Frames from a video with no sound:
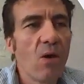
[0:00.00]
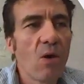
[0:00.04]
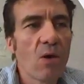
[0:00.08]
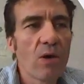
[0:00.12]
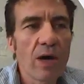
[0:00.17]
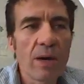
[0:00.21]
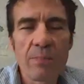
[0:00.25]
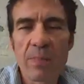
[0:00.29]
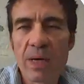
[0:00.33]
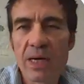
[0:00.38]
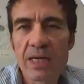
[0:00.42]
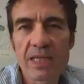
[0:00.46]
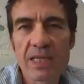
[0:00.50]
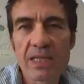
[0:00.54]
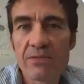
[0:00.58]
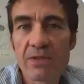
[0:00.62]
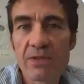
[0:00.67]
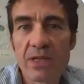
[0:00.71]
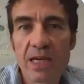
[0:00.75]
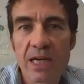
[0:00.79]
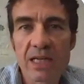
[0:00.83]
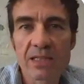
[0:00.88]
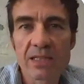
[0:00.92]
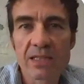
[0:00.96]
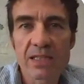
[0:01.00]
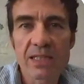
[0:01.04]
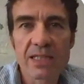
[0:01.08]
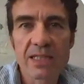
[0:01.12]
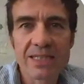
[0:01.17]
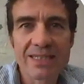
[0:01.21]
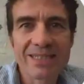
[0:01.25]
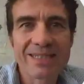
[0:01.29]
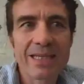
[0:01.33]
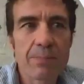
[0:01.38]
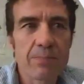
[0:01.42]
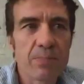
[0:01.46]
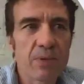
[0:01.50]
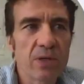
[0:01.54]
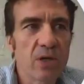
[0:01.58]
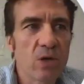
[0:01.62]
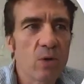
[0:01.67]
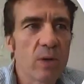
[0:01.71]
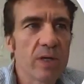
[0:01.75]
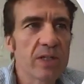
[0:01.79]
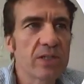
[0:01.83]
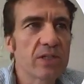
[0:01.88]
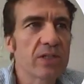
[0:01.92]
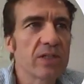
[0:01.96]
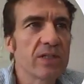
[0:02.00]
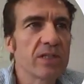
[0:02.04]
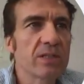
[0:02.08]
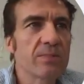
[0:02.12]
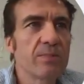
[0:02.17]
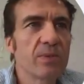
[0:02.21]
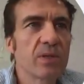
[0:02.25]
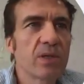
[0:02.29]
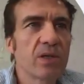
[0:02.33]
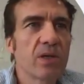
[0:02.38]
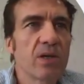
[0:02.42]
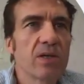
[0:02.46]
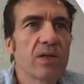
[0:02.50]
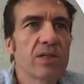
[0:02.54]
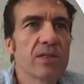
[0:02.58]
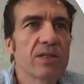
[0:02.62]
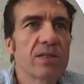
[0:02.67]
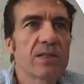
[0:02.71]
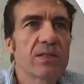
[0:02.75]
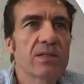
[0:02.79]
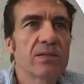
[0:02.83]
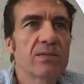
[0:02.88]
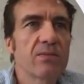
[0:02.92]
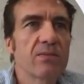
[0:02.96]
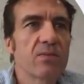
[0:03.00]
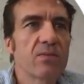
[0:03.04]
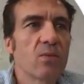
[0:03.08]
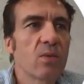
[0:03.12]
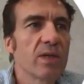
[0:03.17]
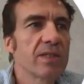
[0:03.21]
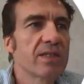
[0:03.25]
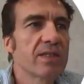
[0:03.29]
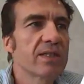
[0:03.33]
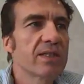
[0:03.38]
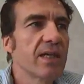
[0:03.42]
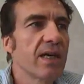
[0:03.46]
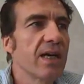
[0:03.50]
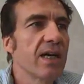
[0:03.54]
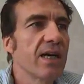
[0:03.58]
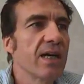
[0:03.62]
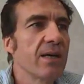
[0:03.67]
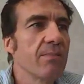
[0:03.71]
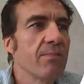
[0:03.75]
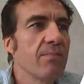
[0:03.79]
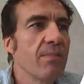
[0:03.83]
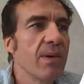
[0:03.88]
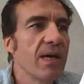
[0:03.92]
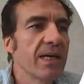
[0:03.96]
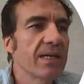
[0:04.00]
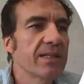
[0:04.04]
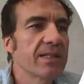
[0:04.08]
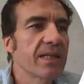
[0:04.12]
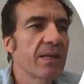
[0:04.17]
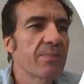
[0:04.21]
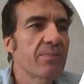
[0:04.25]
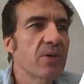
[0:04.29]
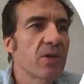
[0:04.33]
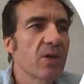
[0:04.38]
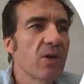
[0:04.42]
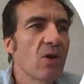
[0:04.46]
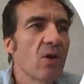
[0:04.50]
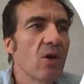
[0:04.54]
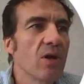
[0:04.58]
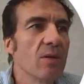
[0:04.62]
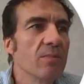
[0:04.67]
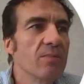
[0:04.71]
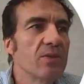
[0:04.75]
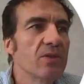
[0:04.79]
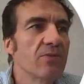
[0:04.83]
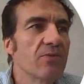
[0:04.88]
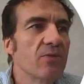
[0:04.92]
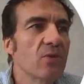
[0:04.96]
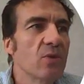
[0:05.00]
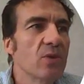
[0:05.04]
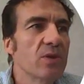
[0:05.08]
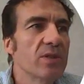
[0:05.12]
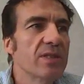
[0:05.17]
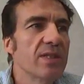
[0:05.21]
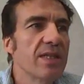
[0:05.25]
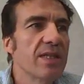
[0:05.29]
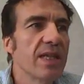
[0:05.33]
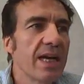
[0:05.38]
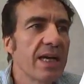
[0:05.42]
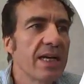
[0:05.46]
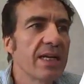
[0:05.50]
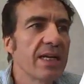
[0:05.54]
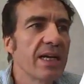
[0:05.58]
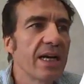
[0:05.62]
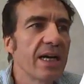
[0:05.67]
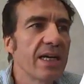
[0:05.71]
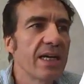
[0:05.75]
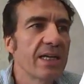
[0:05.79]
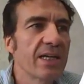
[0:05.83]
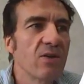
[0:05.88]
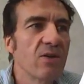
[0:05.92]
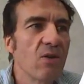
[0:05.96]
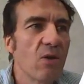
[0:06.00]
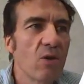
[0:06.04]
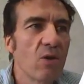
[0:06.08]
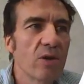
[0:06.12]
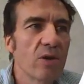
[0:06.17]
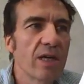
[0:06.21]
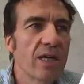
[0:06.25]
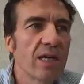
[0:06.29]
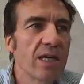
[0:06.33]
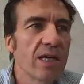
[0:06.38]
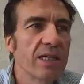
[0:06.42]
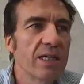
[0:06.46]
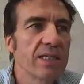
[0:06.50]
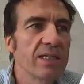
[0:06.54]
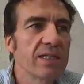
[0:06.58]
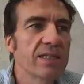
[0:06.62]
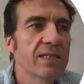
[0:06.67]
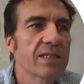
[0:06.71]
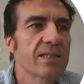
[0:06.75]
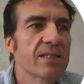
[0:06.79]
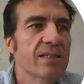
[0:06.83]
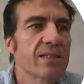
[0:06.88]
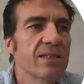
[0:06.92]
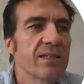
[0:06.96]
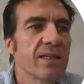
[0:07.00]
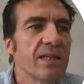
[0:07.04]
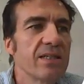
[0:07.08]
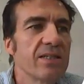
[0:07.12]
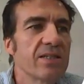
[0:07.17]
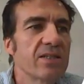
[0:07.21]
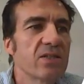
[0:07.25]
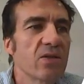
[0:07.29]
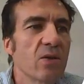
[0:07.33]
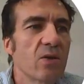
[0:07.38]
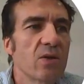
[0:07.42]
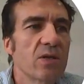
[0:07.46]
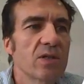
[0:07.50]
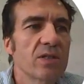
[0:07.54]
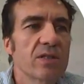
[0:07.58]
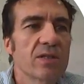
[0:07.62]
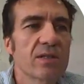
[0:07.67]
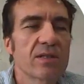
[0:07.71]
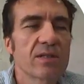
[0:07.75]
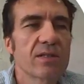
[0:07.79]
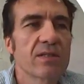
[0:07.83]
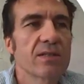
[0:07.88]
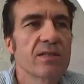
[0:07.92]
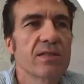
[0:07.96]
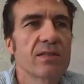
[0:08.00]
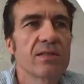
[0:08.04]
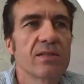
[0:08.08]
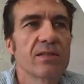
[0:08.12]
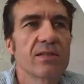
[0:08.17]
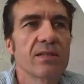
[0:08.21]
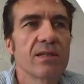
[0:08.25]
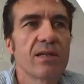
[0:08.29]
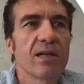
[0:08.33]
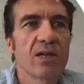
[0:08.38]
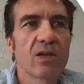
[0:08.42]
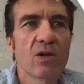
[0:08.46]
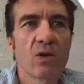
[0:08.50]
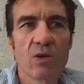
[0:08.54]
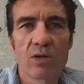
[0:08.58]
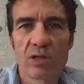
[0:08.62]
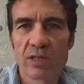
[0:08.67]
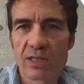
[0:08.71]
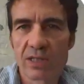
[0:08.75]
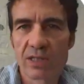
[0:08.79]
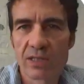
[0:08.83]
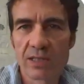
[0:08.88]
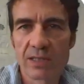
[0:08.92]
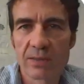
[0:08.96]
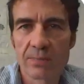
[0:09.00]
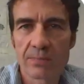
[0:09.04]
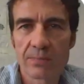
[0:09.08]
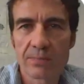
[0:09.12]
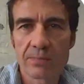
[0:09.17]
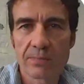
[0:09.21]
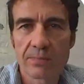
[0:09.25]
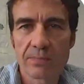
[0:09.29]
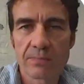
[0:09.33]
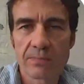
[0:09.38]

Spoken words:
Or I might even ask in separate questions, because once I make separate columns, of course, then I can organize and sort accordingly.